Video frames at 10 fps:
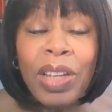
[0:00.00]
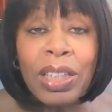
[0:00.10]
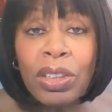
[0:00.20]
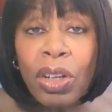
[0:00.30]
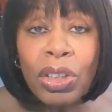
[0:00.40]

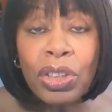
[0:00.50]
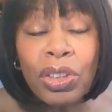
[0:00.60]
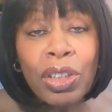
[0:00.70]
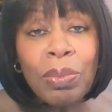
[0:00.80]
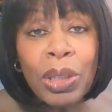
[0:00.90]
thank God, you
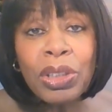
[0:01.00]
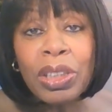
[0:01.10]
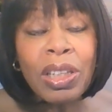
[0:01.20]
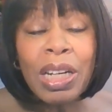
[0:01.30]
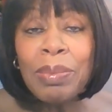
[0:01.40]
know, most of
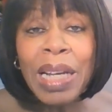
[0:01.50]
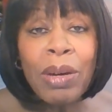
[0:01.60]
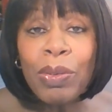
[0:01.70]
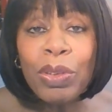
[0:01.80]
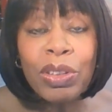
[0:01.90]
the time
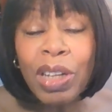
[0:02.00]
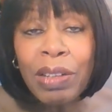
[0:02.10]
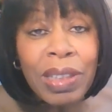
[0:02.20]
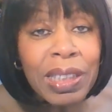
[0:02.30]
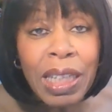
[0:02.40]
now I've got
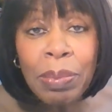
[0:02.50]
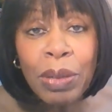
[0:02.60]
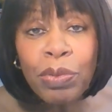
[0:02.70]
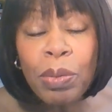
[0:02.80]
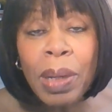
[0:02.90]
direct
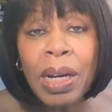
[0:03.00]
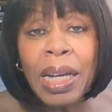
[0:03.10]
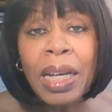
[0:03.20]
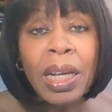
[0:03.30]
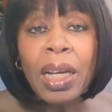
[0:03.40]
debit for
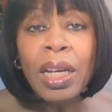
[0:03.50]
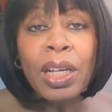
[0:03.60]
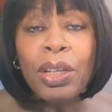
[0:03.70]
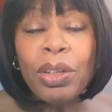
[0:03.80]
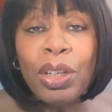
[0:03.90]
my,
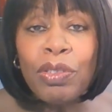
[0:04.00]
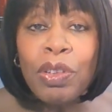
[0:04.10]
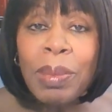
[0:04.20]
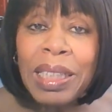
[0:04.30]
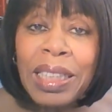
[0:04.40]
you know,
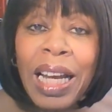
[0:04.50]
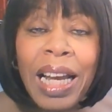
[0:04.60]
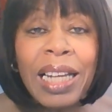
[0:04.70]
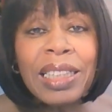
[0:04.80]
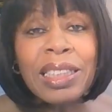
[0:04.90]
for my
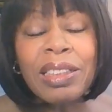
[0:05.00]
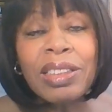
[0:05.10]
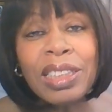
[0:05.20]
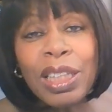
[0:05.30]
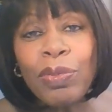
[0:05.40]
tax and
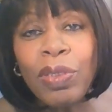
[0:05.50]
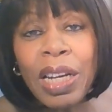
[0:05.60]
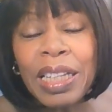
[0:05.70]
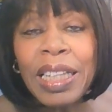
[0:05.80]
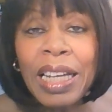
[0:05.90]
stuff
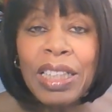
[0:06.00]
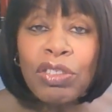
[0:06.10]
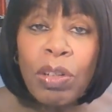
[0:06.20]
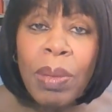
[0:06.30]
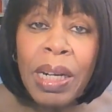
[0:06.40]
like that, and
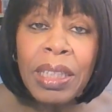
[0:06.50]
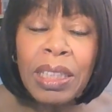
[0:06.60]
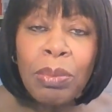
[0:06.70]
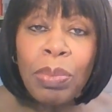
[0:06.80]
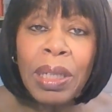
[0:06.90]
there's
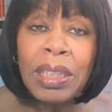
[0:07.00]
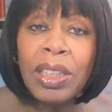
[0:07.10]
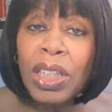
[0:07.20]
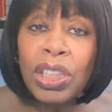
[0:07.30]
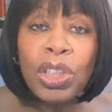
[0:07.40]
reminders in place,
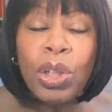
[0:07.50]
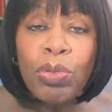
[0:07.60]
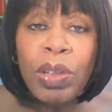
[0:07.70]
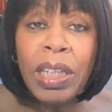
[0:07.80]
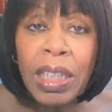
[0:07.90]
so there's no
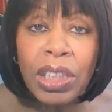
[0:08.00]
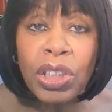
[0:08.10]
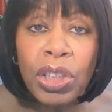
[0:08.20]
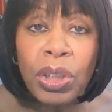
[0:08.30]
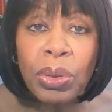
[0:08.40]
real
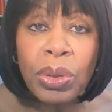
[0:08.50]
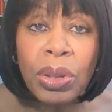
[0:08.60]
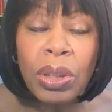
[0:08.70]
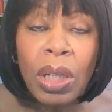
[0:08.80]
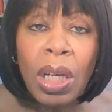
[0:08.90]

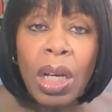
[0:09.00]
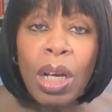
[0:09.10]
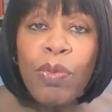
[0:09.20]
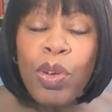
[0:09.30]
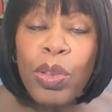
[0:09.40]
excuse
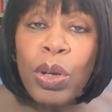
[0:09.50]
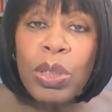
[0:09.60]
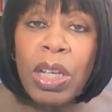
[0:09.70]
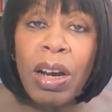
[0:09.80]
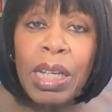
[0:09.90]
for
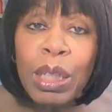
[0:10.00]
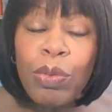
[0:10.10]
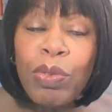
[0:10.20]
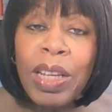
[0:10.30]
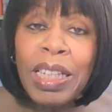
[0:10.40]
those kind
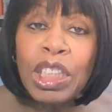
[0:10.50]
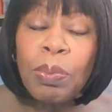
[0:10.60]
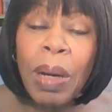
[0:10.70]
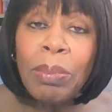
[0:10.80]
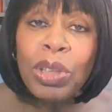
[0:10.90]
of things.
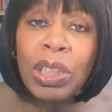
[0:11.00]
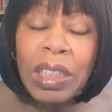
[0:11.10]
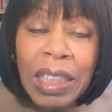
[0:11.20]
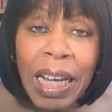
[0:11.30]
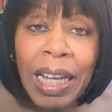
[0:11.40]
But I'm just
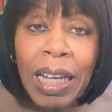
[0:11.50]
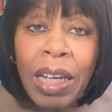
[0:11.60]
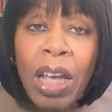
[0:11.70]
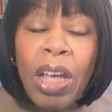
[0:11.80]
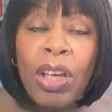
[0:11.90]

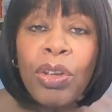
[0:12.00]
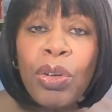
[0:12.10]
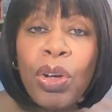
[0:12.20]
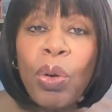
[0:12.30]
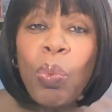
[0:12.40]
saying,
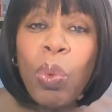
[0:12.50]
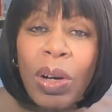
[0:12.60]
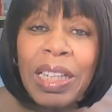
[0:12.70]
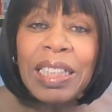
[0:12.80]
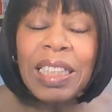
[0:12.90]
you know,
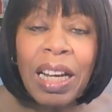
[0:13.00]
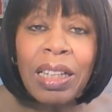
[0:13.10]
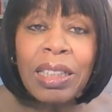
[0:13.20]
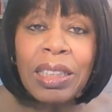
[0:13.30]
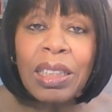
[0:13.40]
what it
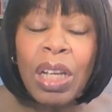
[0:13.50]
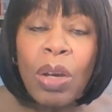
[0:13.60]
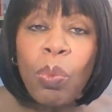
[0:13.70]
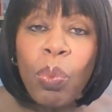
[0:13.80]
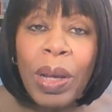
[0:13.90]
does
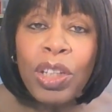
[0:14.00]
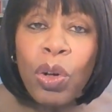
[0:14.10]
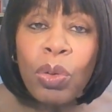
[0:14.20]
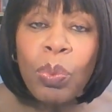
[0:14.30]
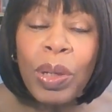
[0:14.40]
when
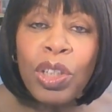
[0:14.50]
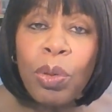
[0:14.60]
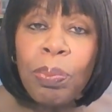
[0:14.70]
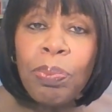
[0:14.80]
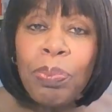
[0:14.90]
you're when
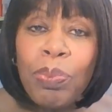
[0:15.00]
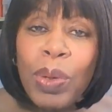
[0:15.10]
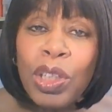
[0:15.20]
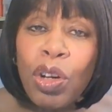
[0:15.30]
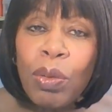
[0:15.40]
you're
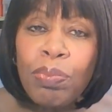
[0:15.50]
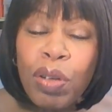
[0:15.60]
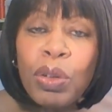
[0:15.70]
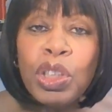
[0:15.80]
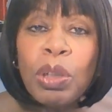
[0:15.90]
when you're
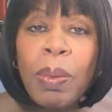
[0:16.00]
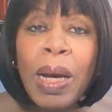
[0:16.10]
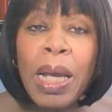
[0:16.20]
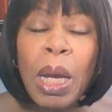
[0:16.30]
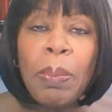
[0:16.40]
approached
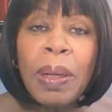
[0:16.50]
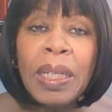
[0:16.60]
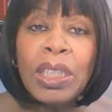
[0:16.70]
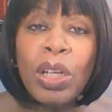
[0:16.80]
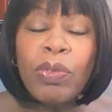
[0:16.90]
by a
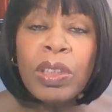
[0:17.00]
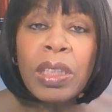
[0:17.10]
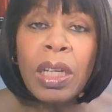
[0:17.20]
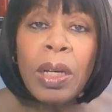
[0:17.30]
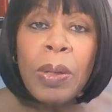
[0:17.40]
police
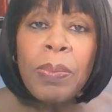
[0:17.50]
officer.